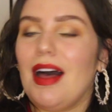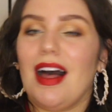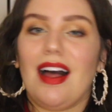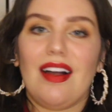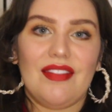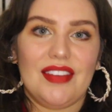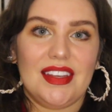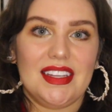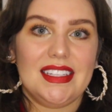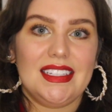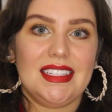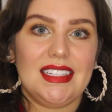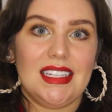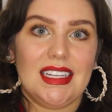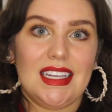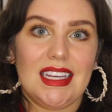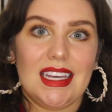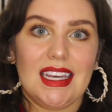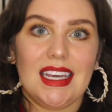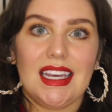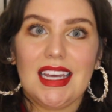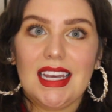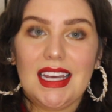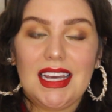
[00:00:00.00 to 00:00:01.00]

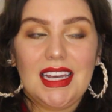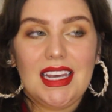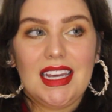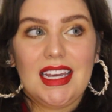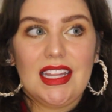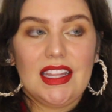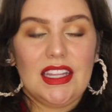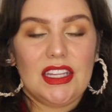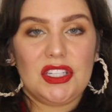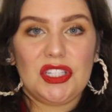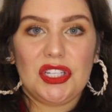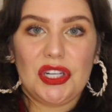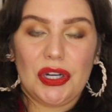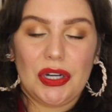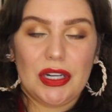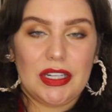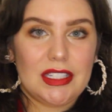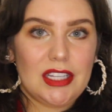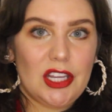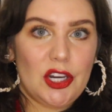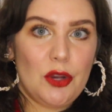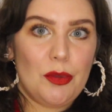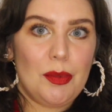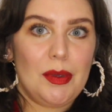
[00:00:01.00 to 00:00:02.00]
Obviously, this year it's
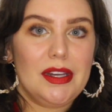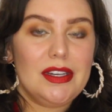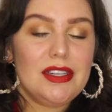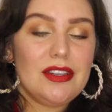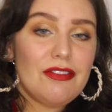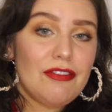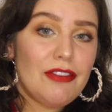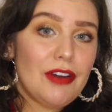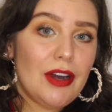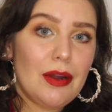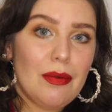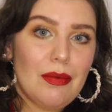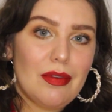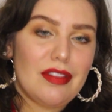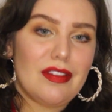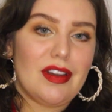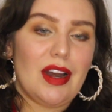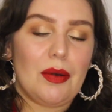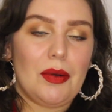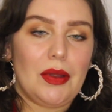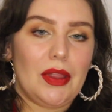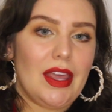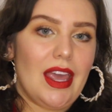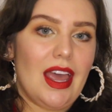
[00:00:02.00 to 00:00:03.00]
going to be different with
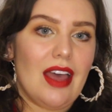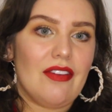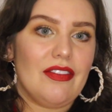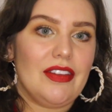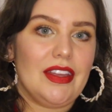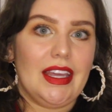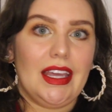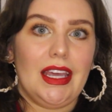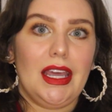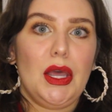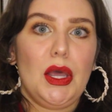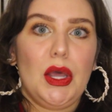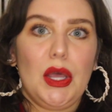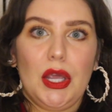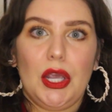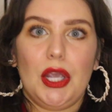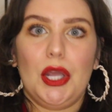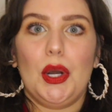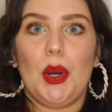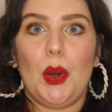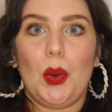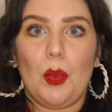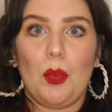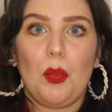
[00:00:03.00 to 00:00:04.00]
not really having, you
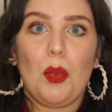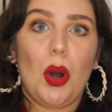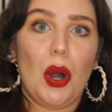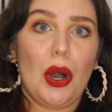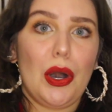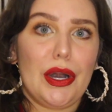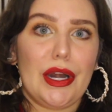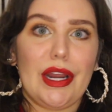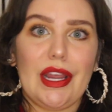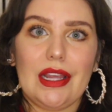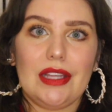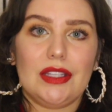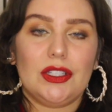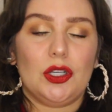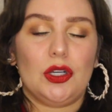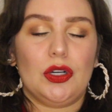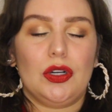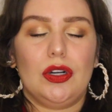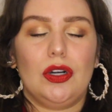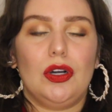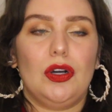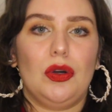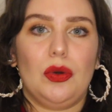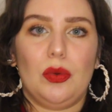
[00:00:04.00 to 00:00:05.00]
know, parties
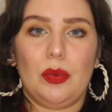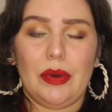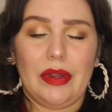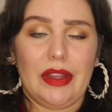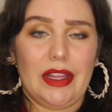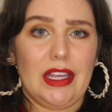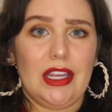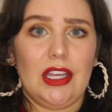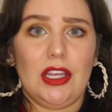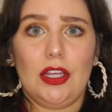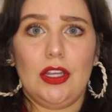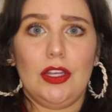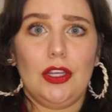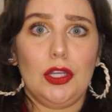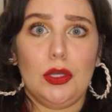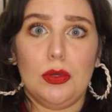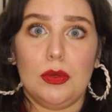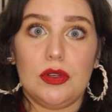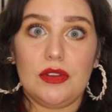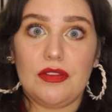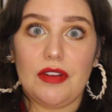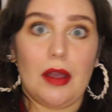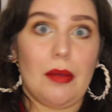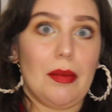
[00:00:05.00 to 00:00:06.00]
or really
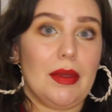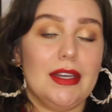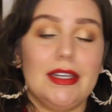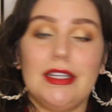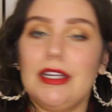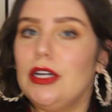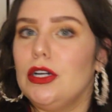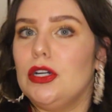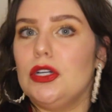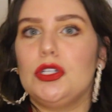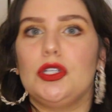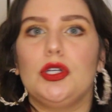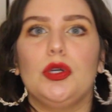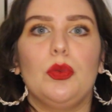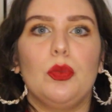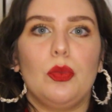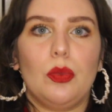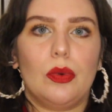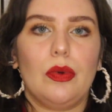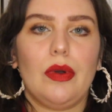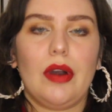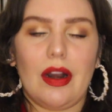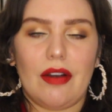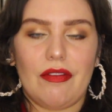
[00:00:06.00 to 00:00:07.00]
huge family dinners or
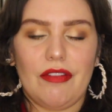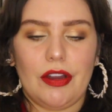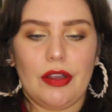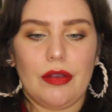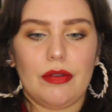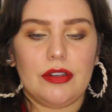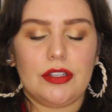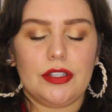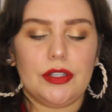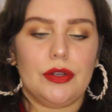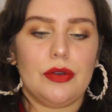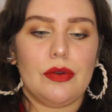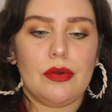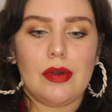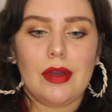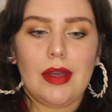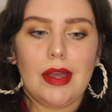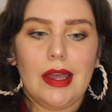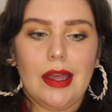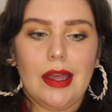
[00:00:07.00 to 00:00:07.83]
whatever you do.